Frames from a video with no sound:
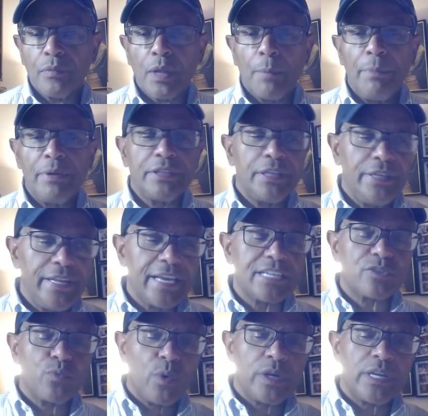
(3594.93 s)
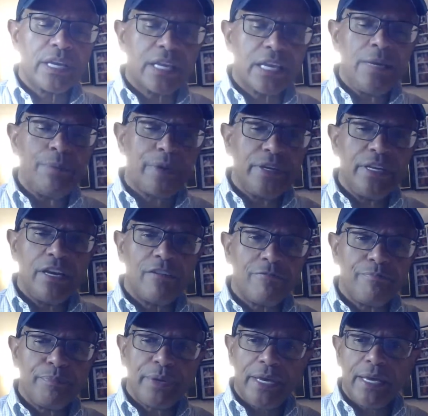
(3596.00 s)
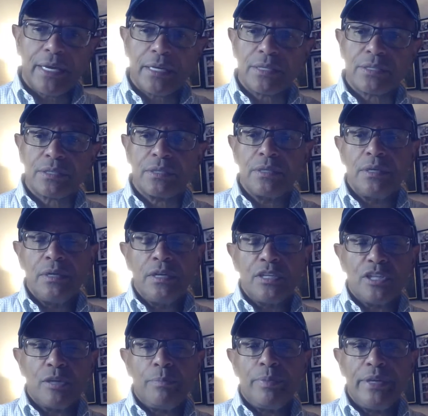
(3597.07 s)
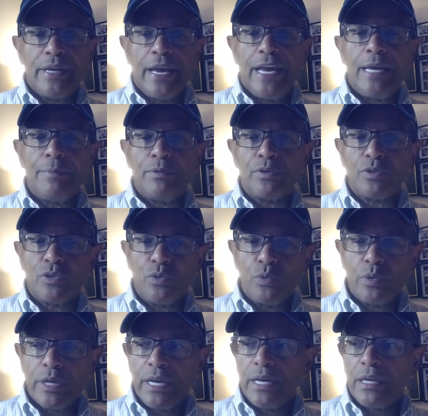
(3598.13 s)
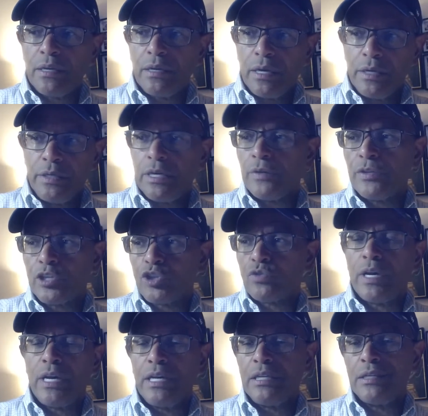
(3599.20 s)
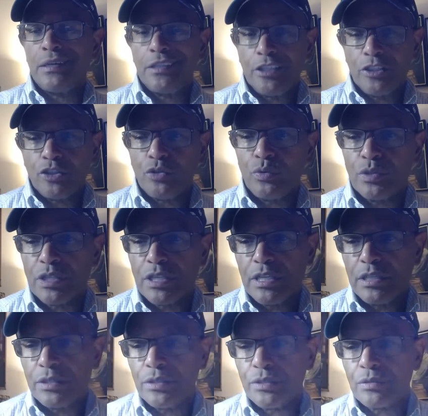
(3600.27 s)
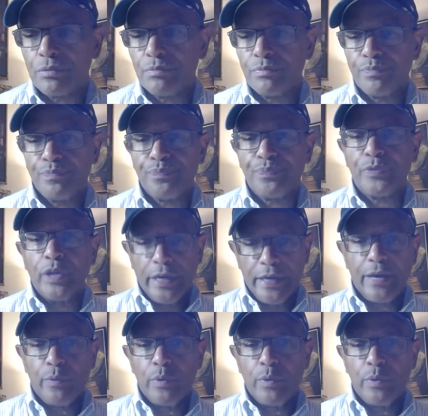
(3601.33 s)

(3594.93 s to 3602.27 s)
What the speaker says: but the Knicks want to keep enough picks to be able to get another trade done in 2 seasons. And they